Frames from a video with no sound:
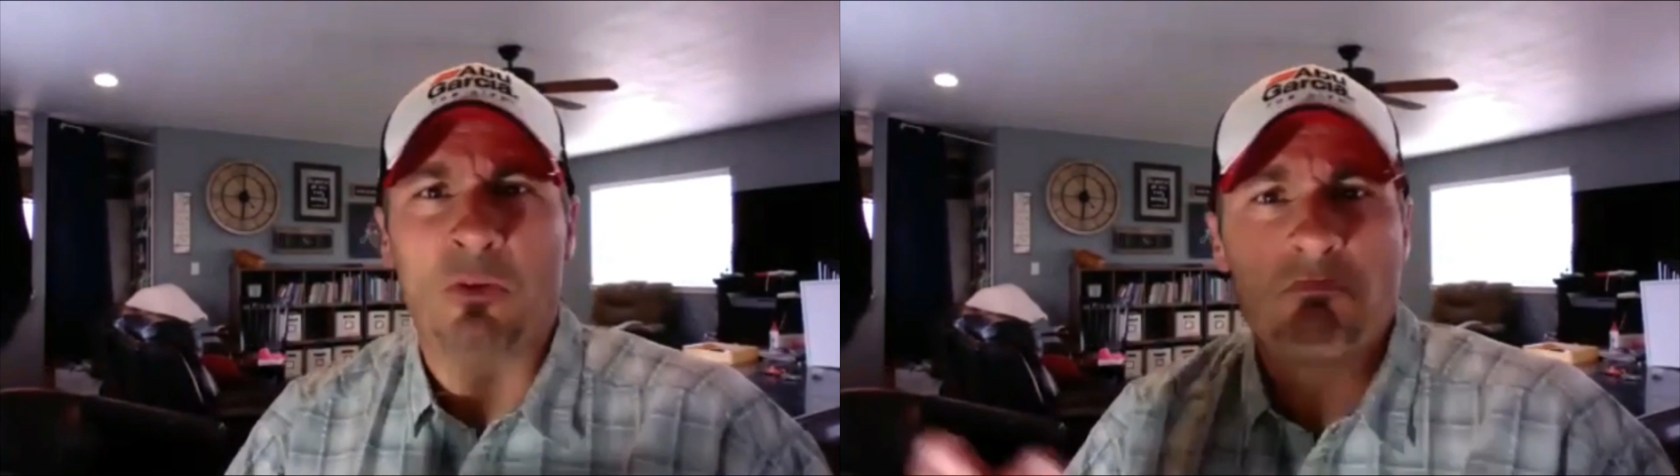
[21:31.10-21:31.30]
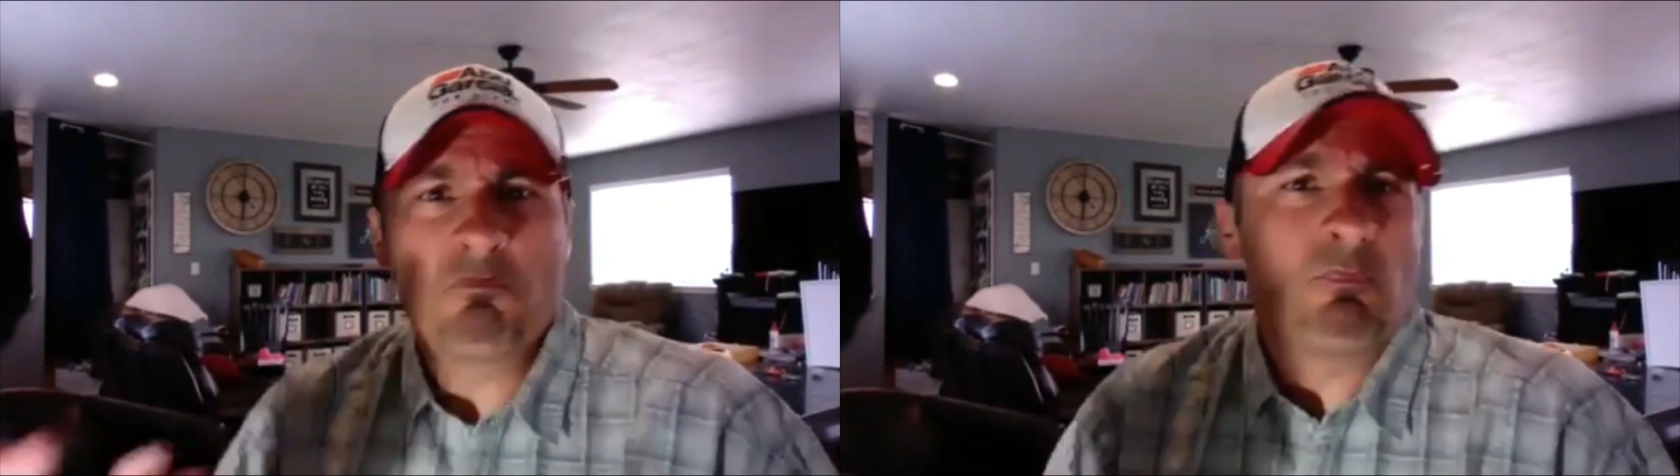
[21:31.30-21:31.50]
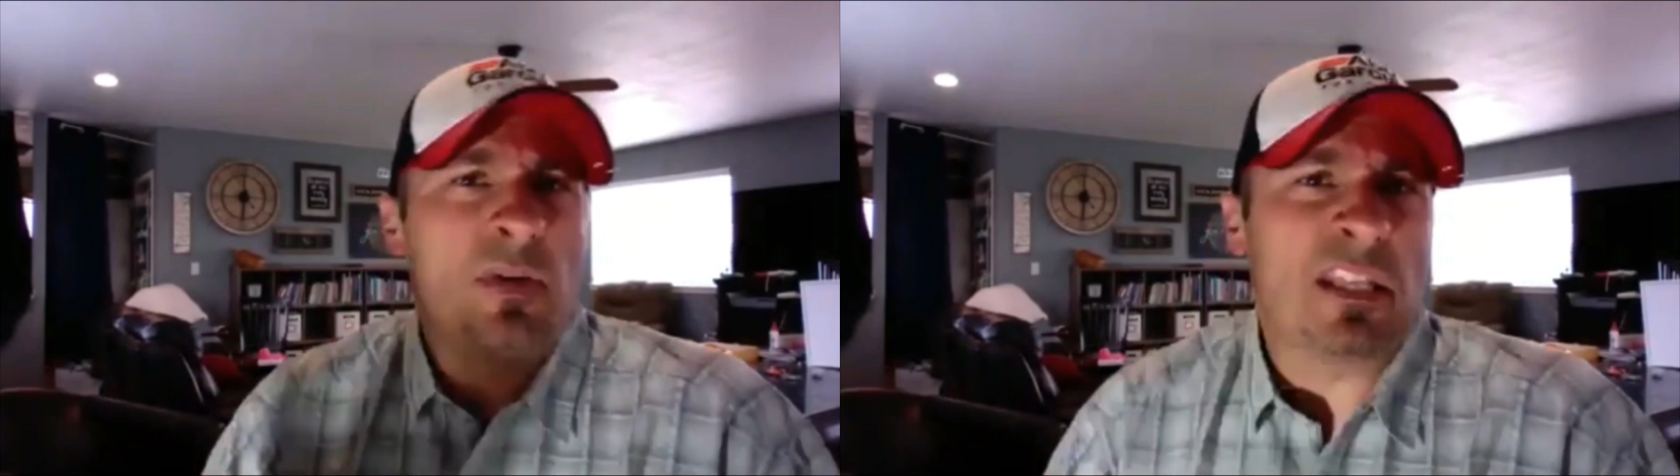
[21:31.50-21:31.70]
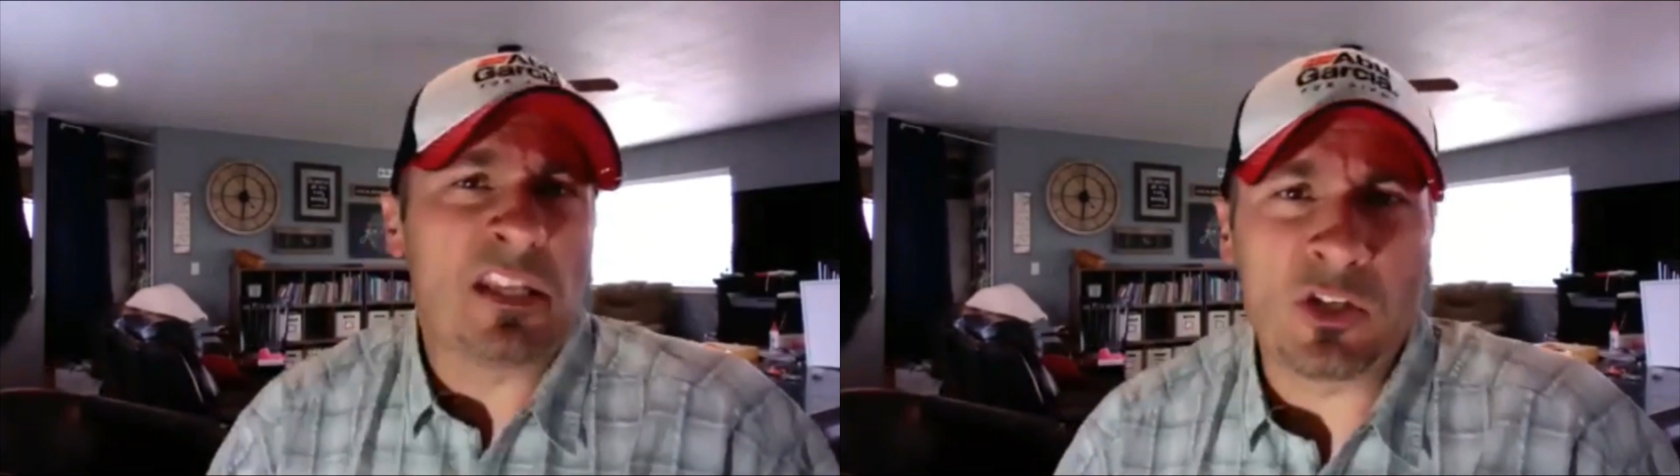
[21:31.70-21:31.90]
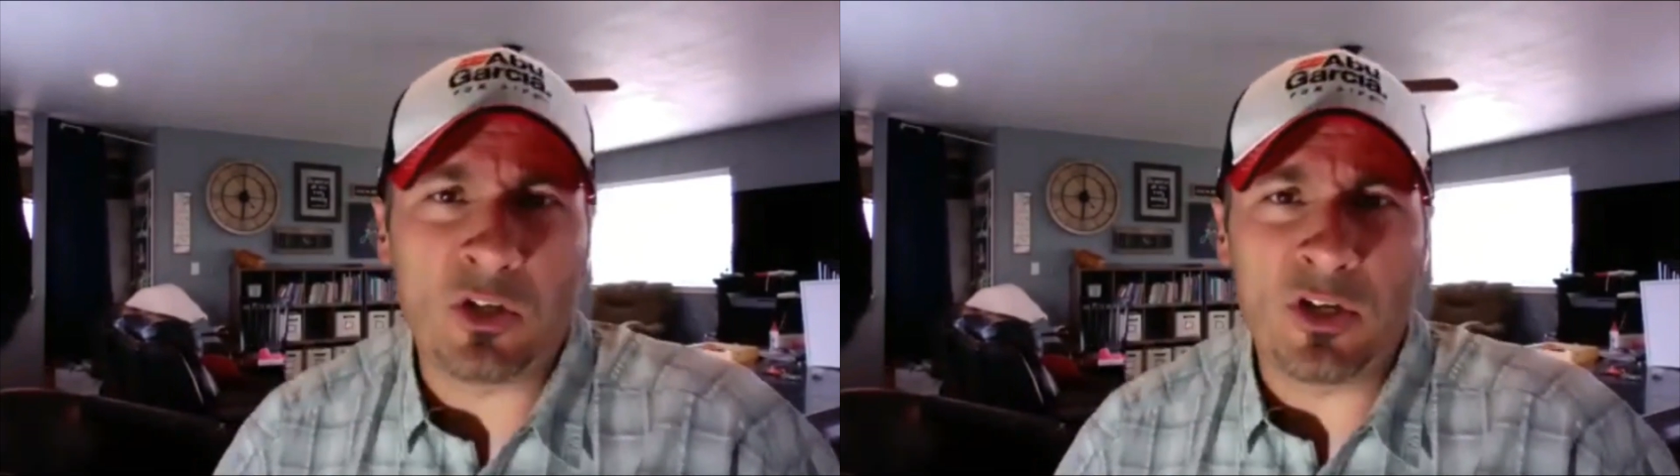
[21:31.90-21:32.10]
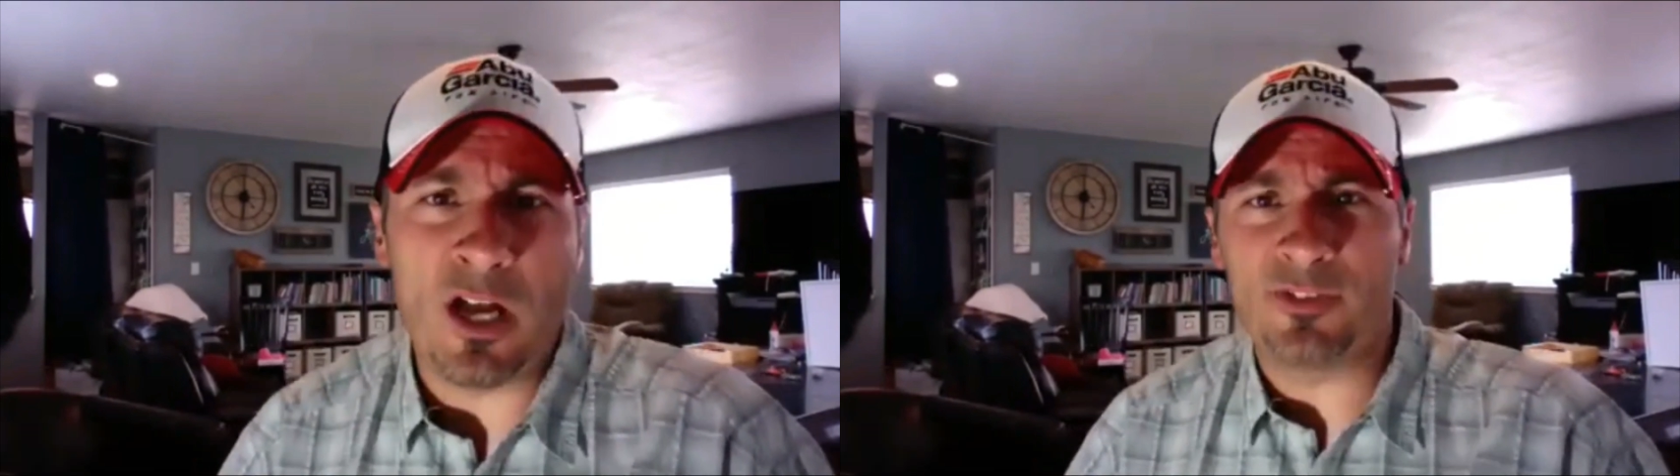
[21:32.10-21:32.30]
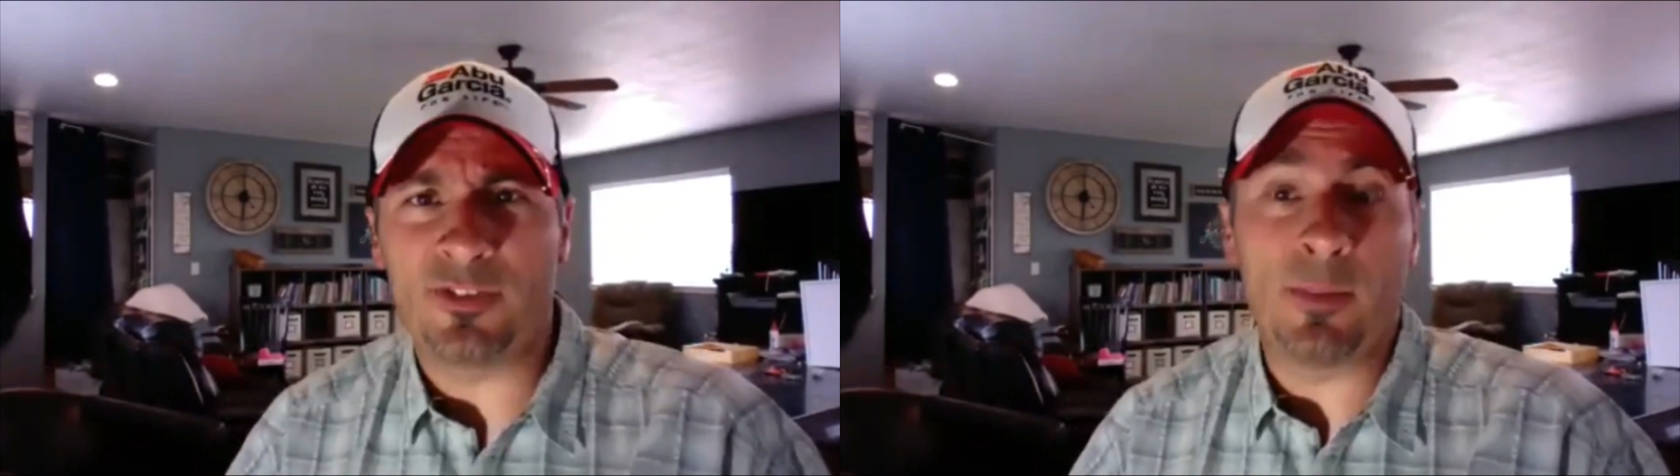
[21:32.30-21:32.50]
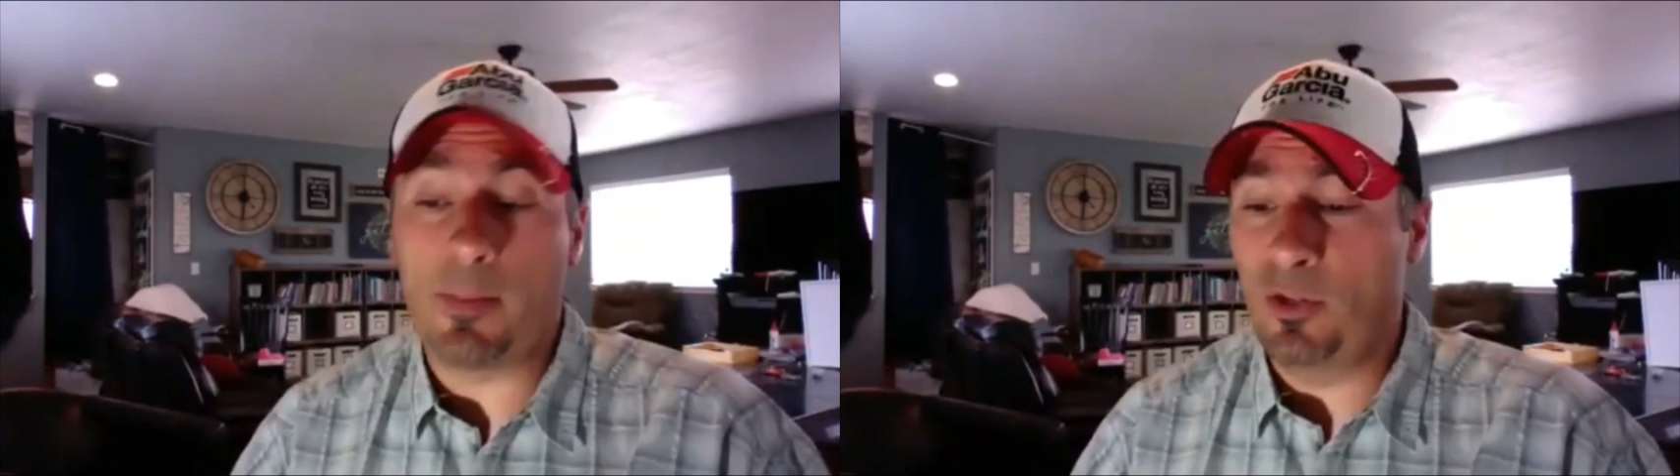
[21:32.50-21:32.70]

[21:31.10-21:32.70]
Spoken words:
pique their curiosity, maybe look